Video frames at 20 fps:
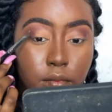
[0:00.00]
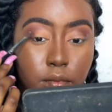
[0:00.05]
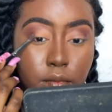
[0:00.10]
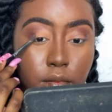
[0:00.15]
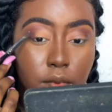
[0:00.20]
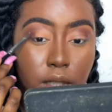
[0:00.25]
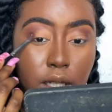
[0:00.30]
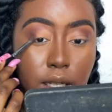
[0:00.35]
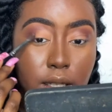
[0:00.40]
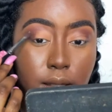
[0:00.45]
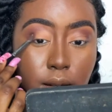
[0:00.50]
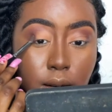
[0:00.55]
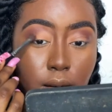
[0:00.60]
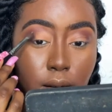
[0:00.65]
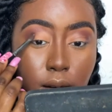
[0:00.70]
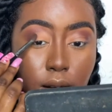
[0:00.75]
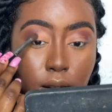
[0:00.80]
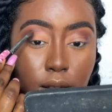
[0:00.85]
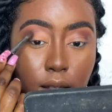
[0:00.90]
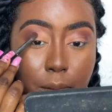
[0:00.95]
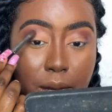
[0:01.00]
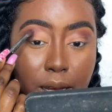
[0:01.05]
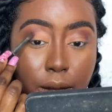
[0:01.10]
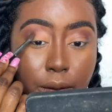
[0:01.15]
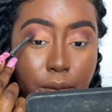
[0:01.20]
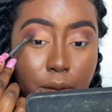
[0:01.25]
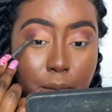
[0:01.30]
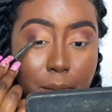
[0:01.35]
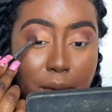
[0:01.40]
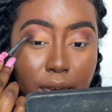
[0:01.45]
It's all
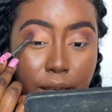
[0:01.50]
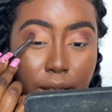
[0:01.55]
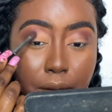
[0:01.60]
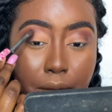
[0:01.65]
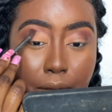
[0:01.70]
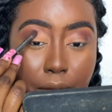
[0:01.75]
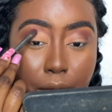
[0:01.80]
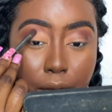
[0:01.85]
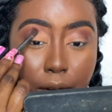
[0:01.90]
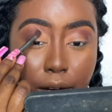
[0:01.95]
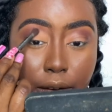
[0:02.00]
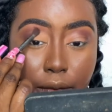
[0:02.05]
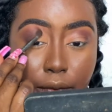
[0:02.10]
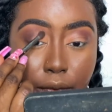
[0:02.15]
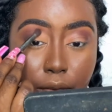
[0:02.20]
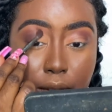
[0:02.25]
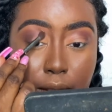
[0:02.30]
about the back and forth